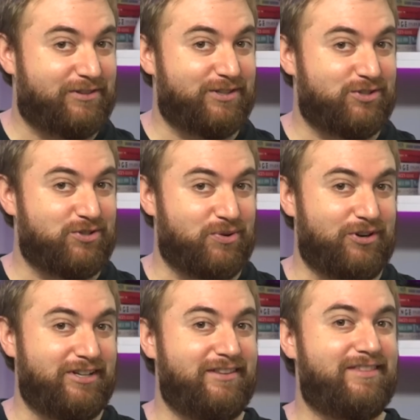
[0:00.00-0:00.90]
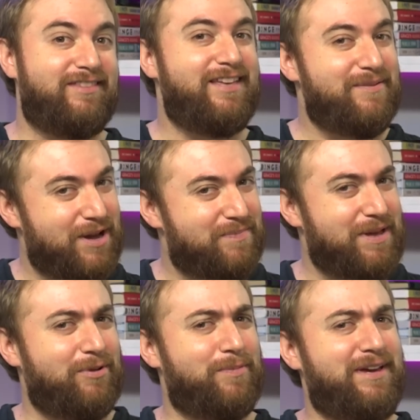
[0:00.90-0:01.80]
this story, they might be
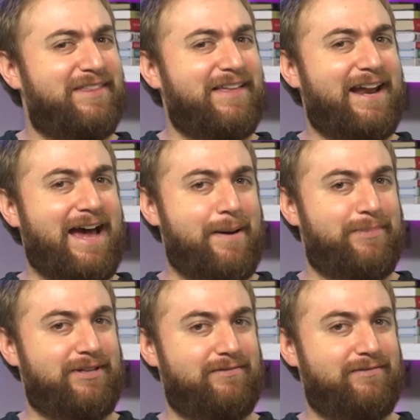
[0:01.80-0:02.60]
able to make that happen.